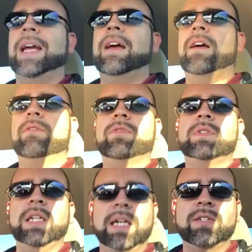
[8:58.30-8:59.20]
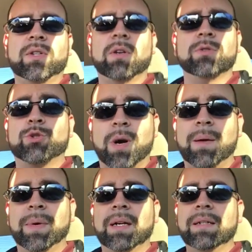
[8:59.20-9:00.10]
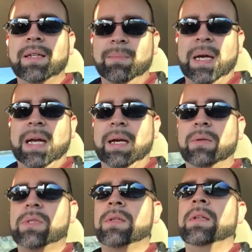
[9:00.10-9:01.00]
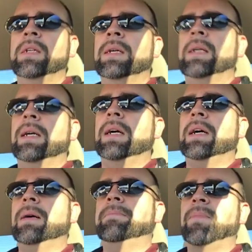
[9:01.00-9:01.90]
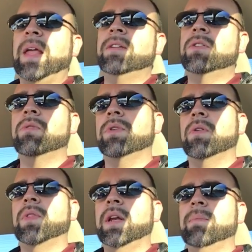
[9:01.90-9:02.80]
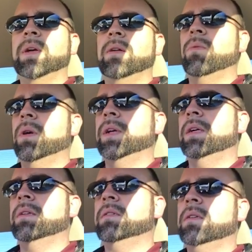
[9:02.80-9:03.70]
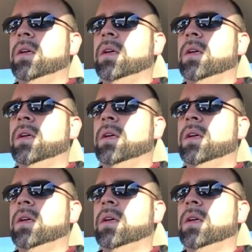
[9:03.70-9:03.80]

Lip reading: have teenage girl drama in my house. I don't know that I'm going to want to